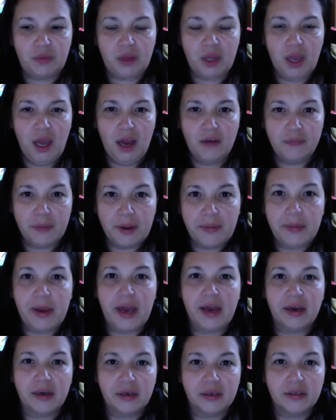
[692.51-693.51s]
have my
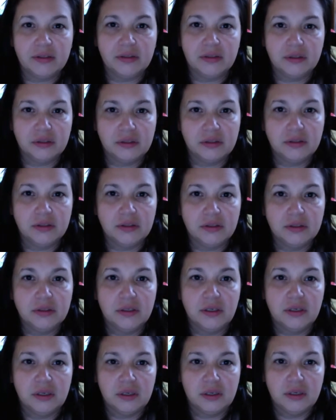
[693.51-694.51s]
back.
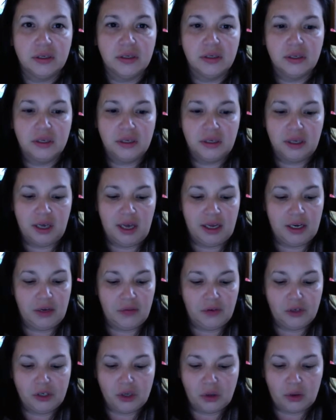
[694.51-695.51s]
And
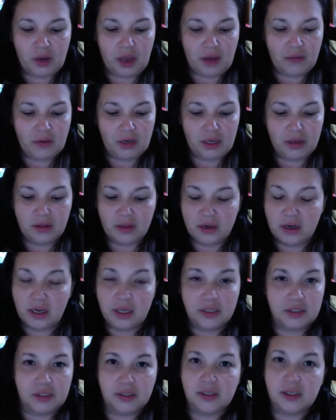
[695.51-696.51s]
if you don't have anything
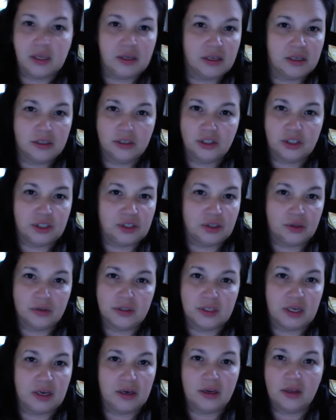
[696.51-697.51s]
nice to say, then just don't
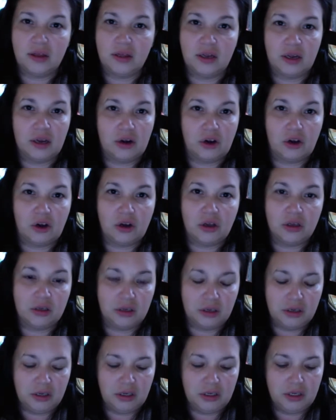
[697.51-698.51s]
say anything at all.
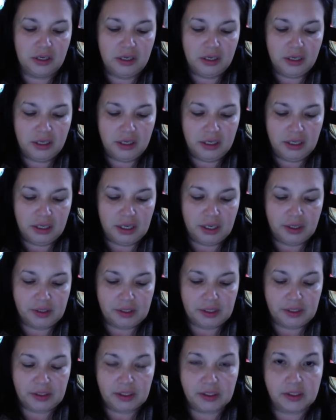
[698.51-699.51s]
Because
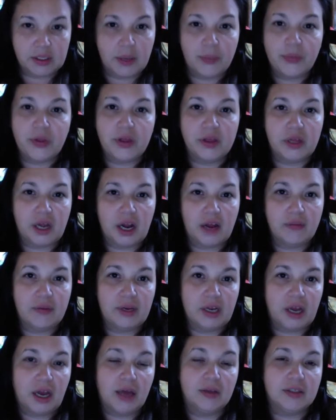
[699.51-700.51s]
this is something that I've been
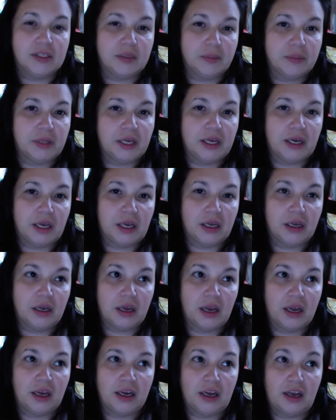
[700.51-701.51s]
contemplating,
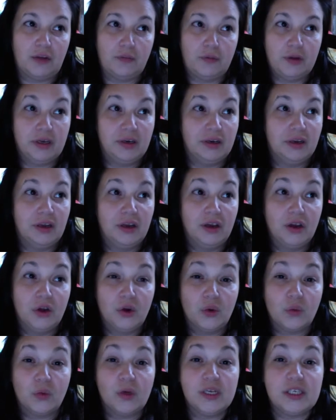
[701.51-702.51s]
and I've been
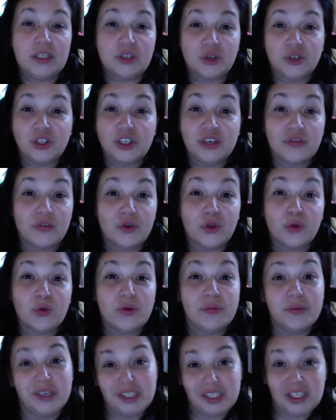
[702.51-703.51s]
researching for
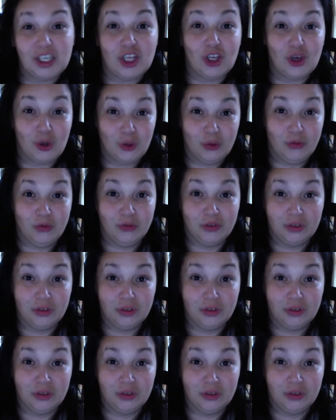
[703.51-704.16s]
3 months alone.